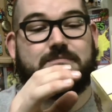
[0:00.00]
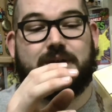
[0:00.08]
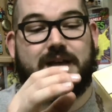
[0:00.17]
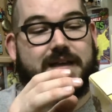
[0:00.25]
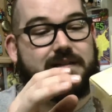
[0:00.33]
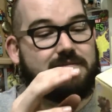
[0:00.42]

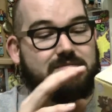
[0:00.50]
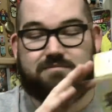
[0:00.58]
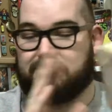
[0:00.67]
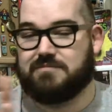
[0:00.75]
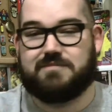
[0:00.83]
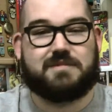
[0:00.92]
but
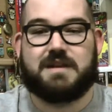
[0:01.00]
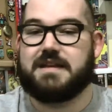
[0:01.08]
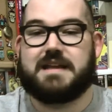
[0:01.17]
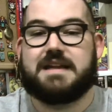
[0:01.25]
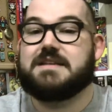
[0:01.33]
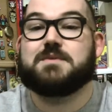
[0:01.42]
it,
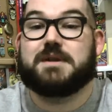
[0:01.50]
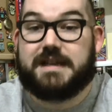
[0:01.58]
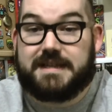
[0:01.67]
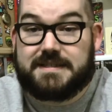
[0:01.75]
it is what it